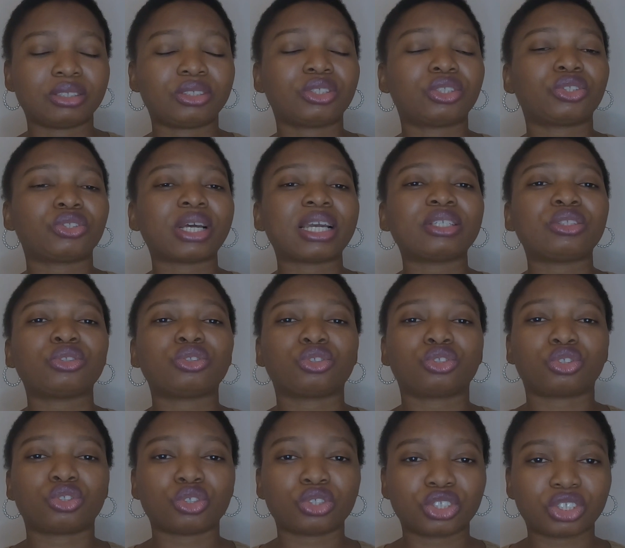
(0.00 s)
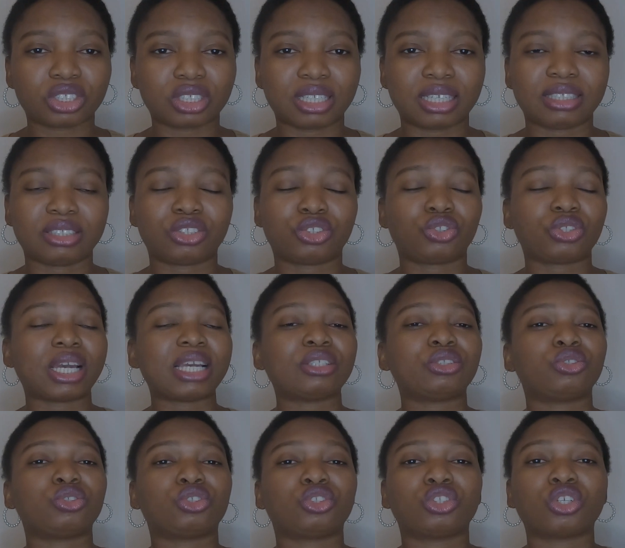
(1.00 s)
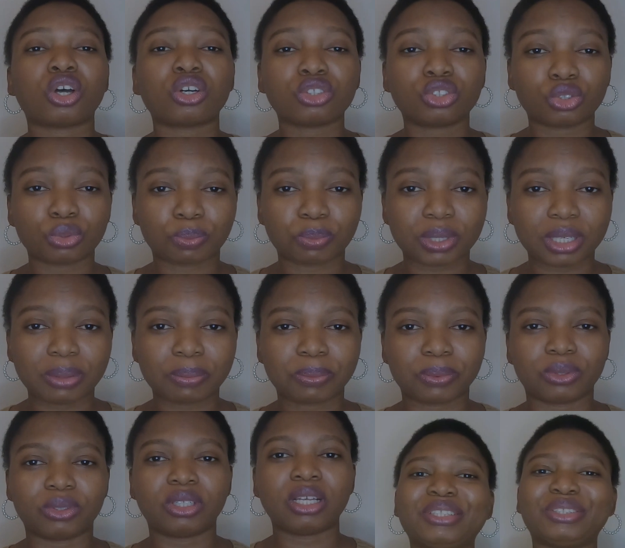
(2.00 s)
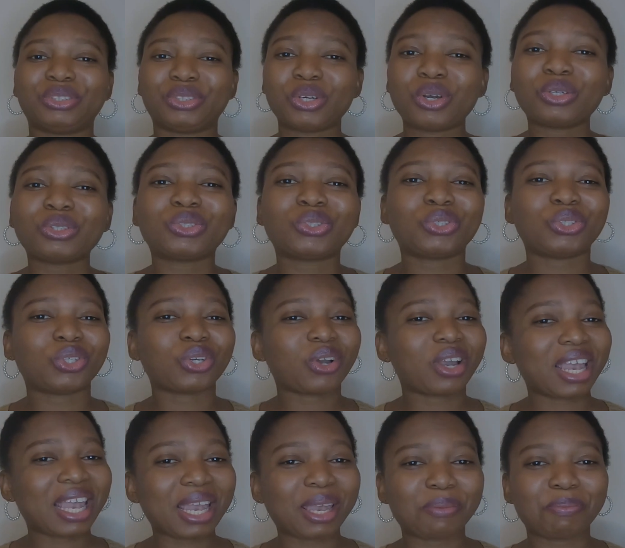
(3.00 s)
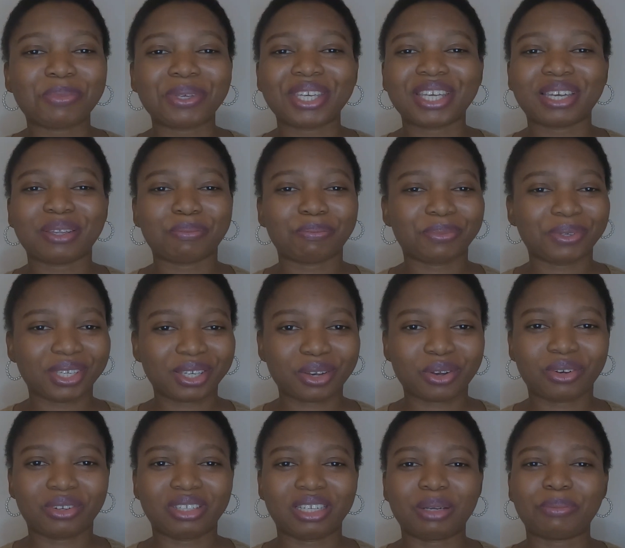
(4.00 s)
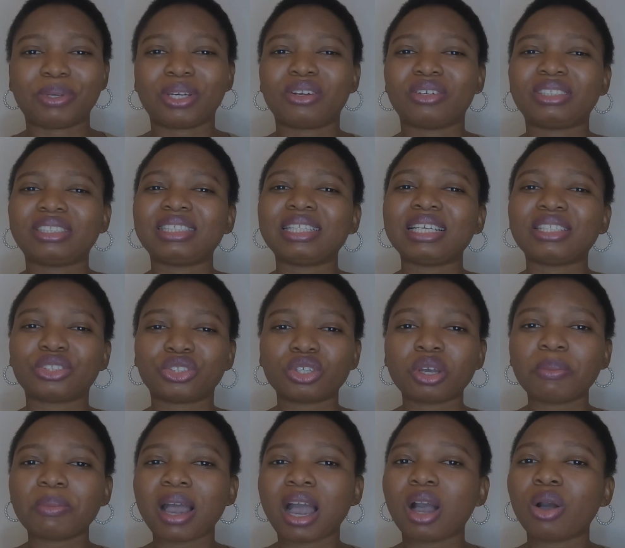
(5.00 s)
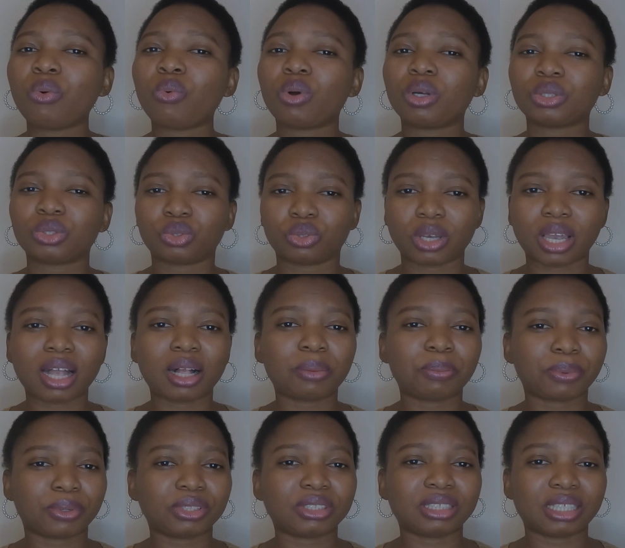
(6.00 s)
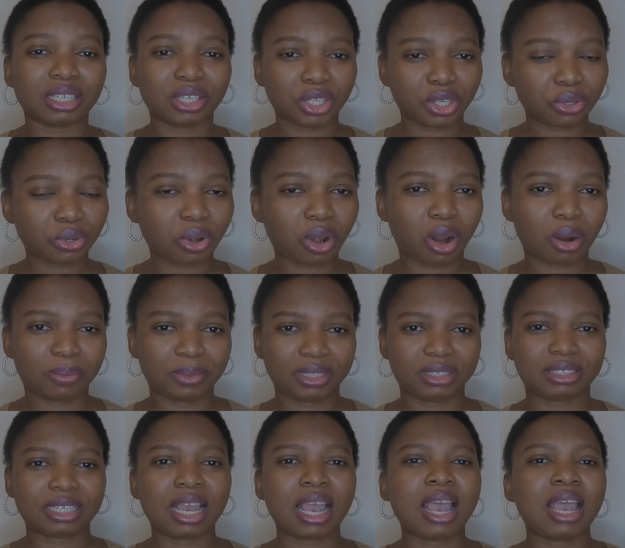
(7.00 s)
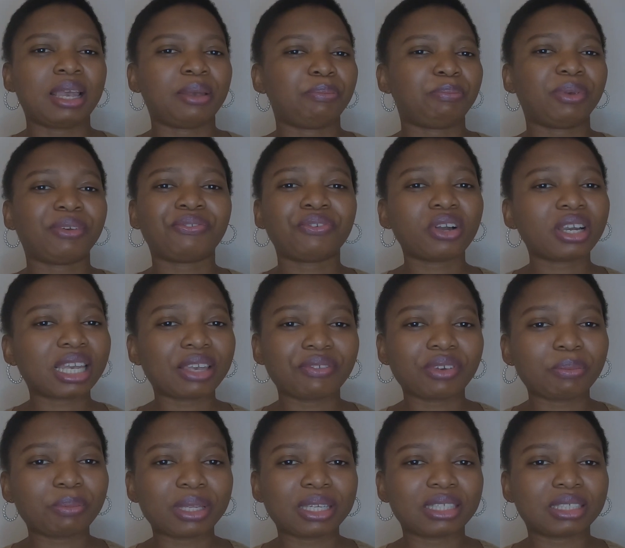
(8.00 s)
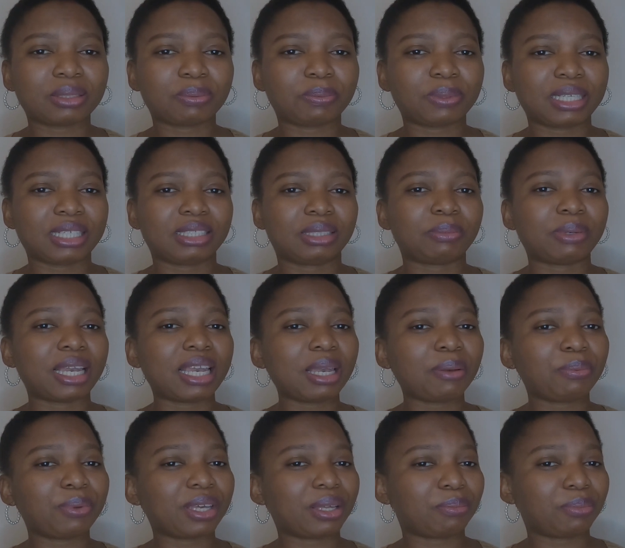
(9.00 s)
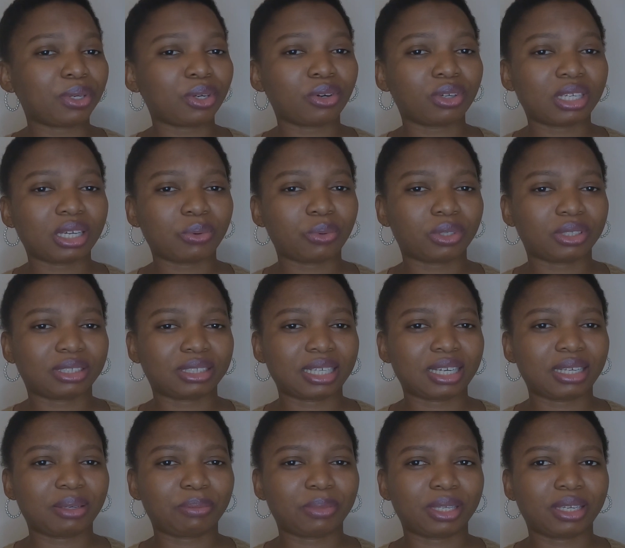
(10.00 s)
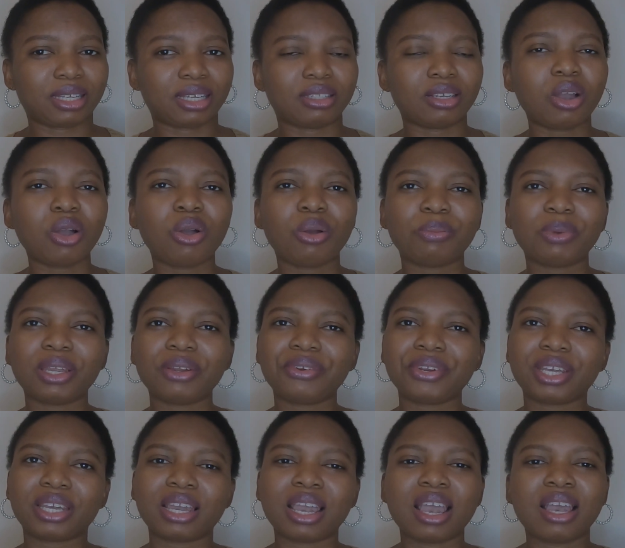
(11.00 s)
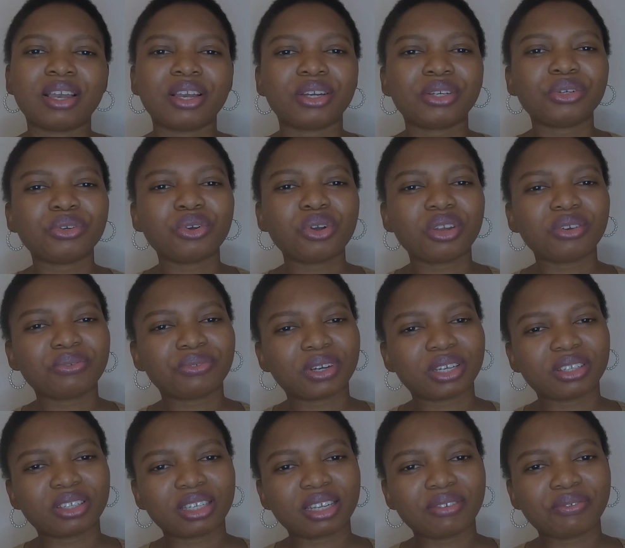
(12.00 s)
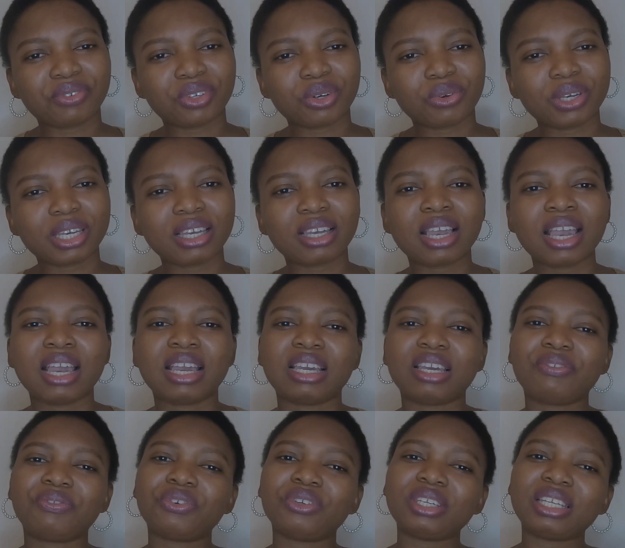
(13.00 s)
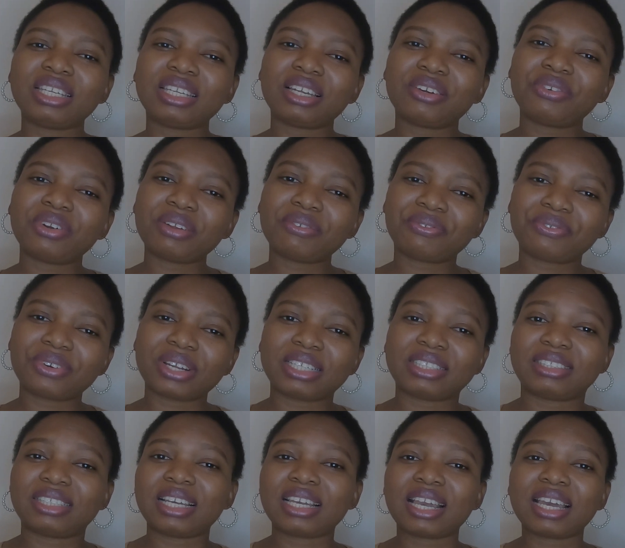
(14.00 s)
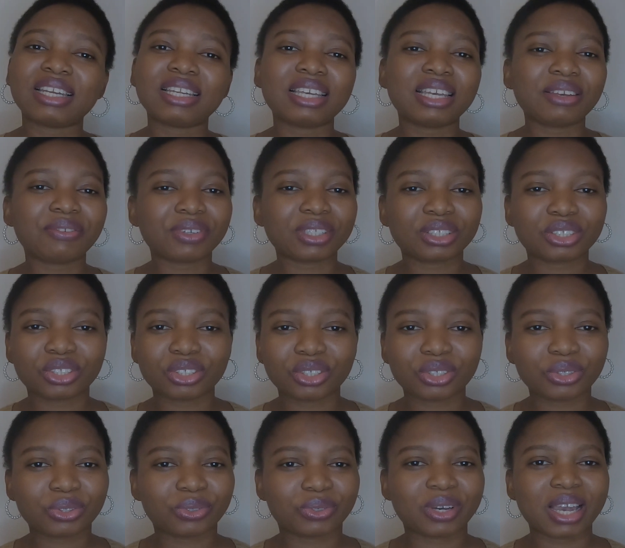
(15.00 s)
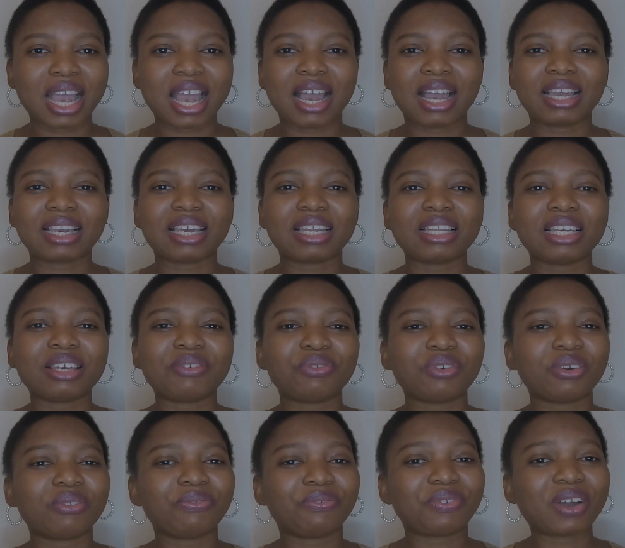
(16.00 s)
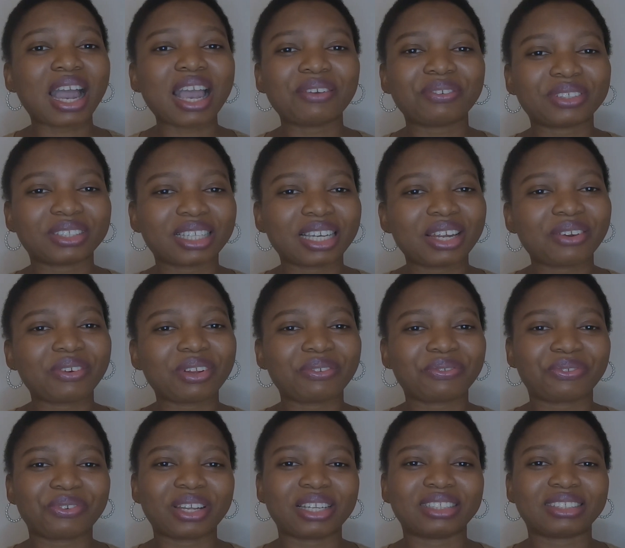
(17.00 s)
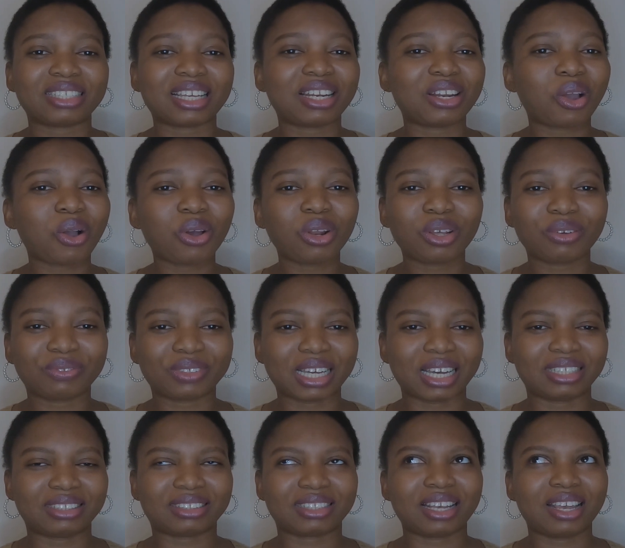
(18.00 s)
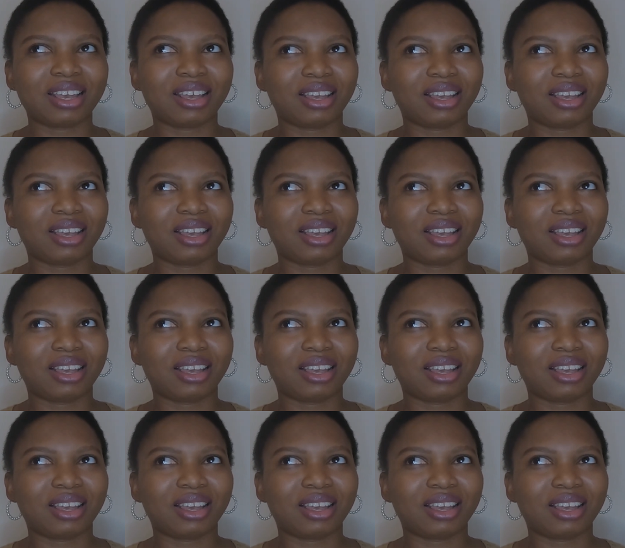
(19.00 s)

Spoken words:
Try to socialize, try to talk to people. Talk to your Airbnb owner, because they somehow want to help us, the newcomers. Before giving me this place, my Airbnb owner was telling me that, oh Mary, are you going for another viewing? If you need a reference, I can give it to you. I can give you a 5-star reference and all of that.